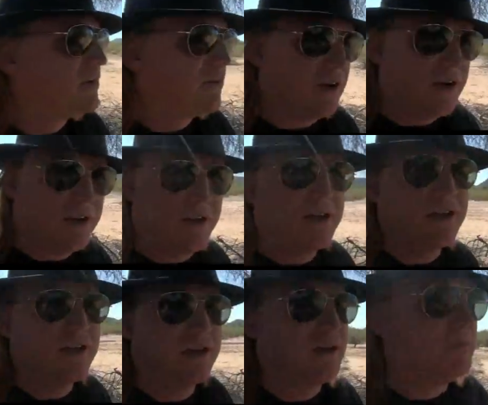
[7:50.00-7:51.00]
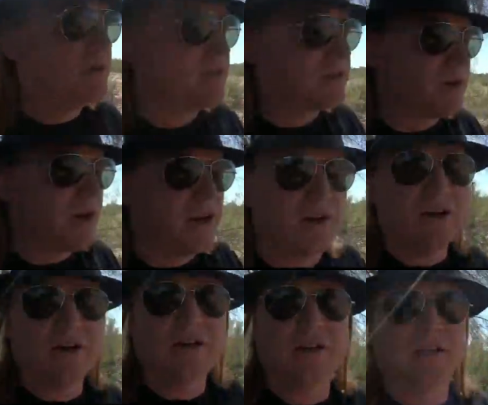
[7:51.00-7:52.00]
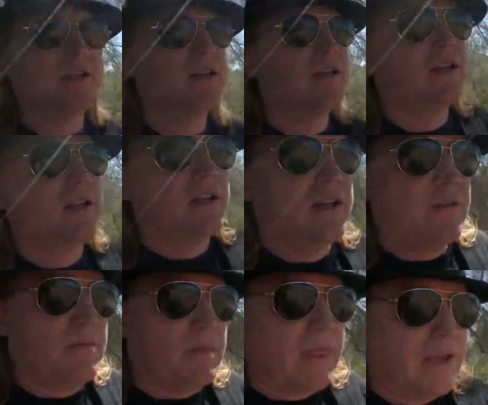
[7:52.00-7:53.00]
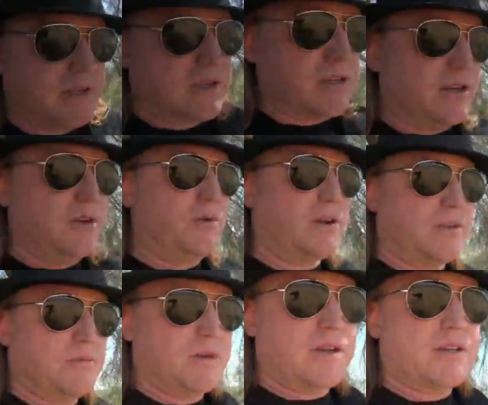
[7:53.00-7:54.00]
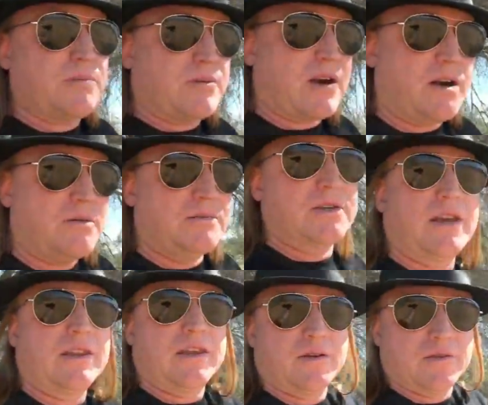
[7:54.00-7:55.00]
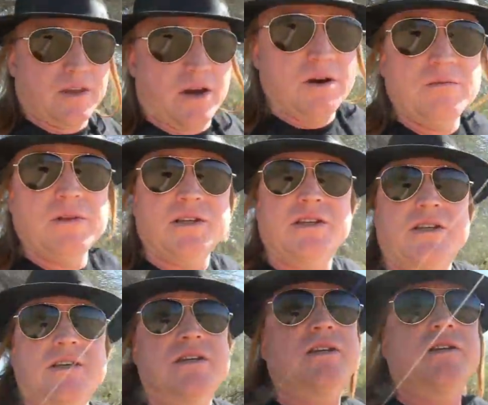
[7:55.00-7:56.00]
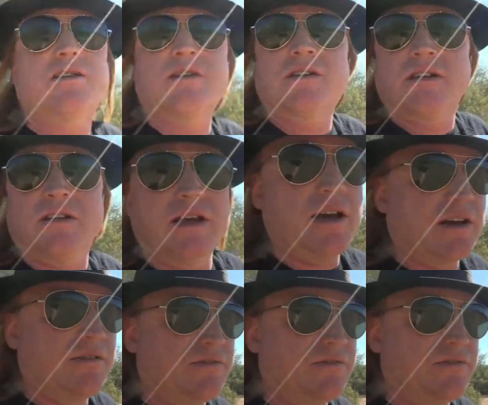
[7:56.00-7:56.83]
right? It's right here. And so one of the biggest problems, I think, with homelessness is just a lack of